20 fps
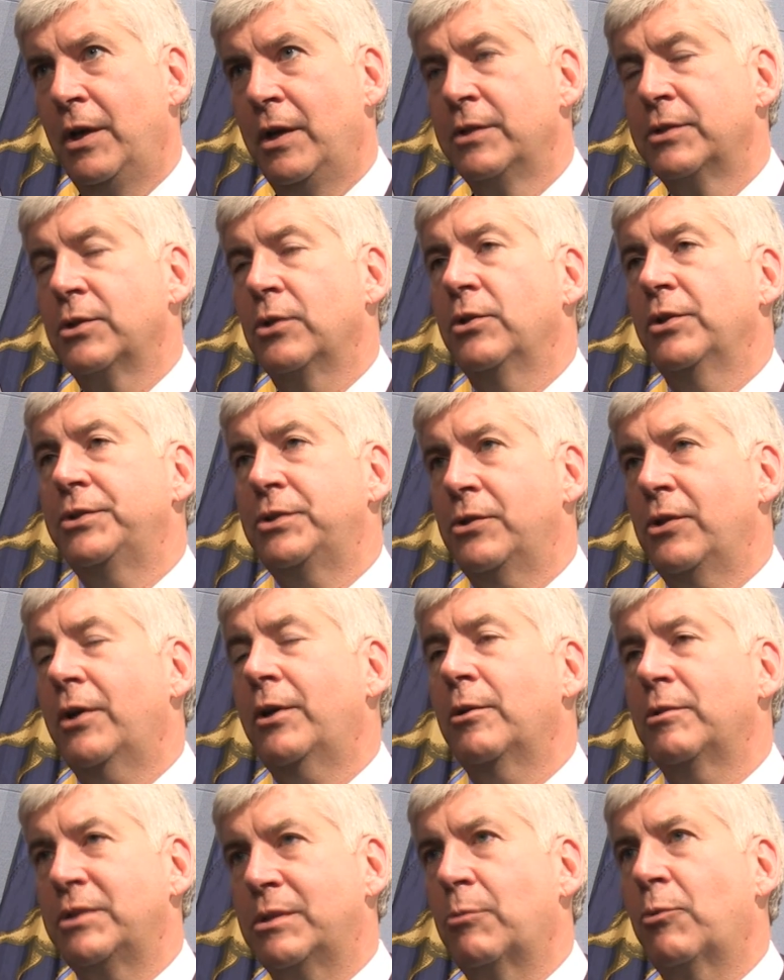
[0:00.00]
So let's look
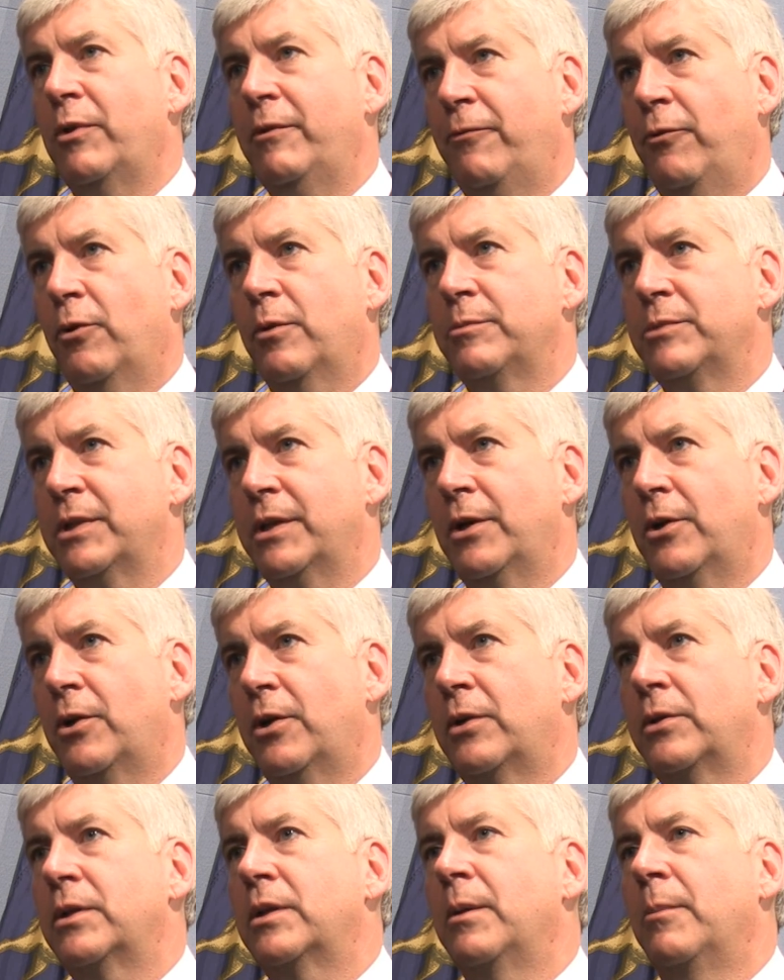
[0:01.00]
at some reforms
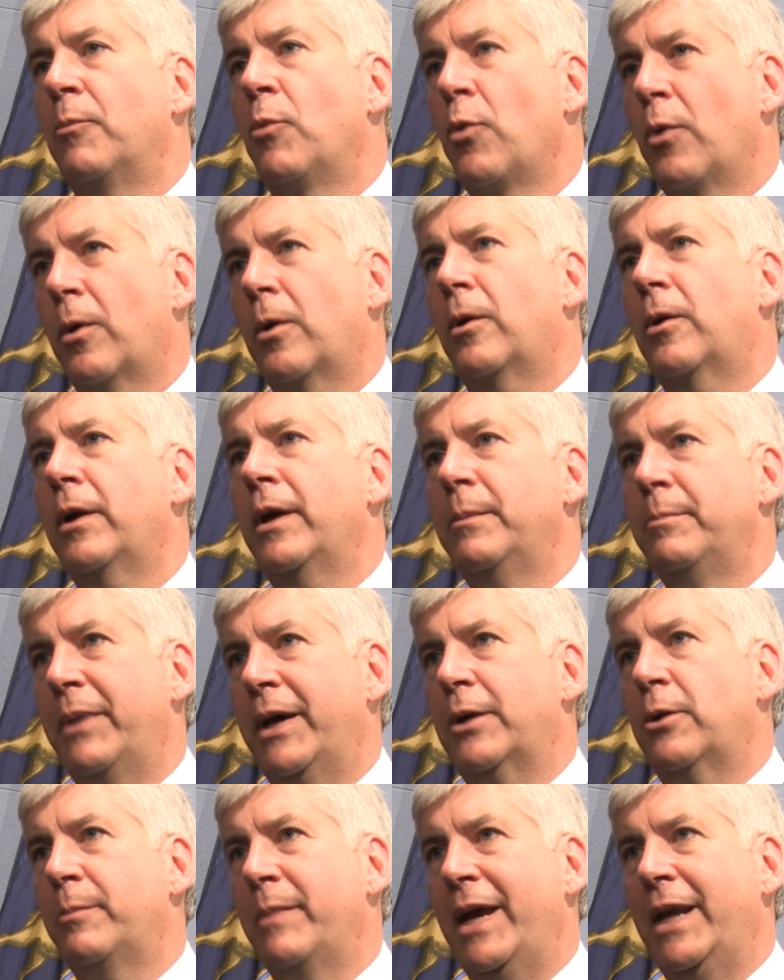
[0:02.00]
there to more and
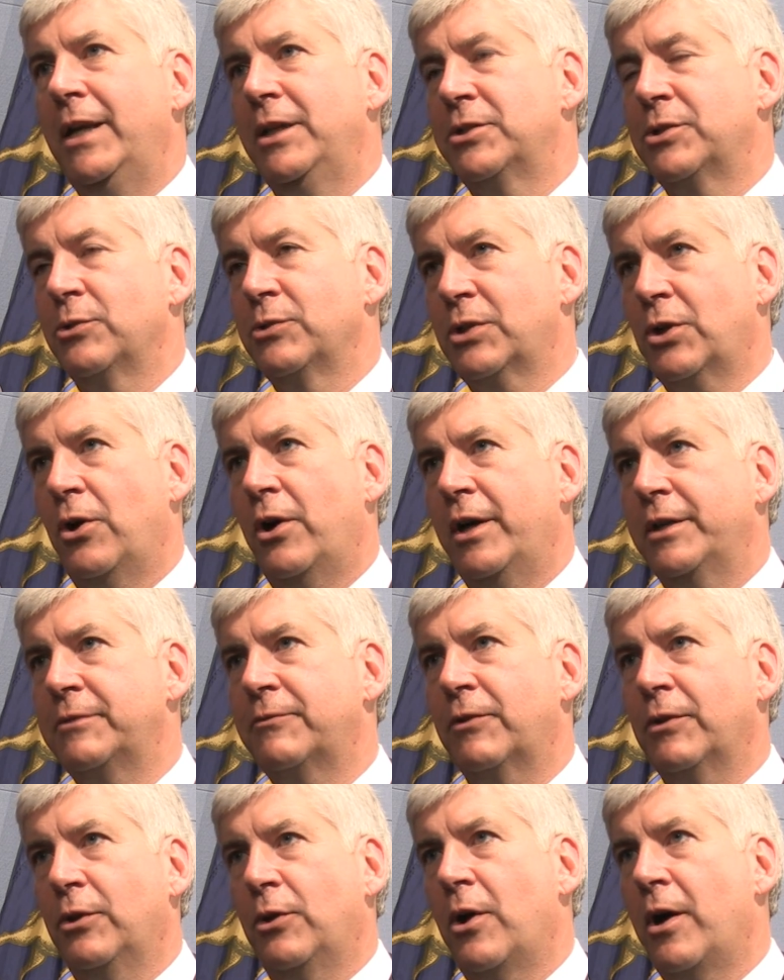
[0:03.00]
better manage those costs
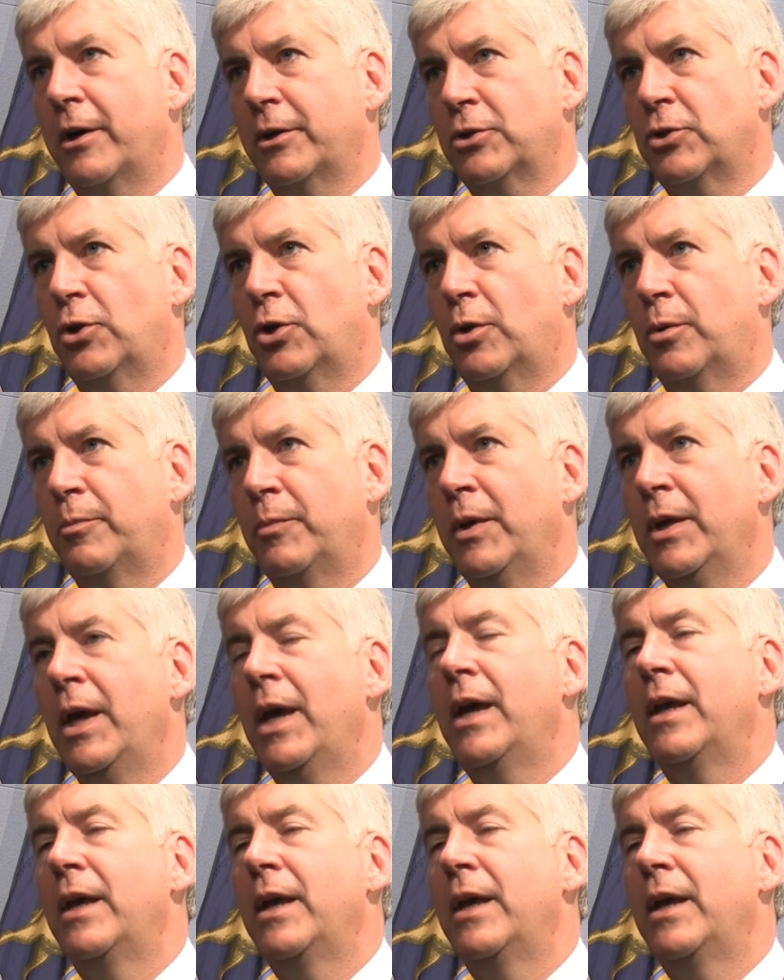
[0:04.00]
for the long term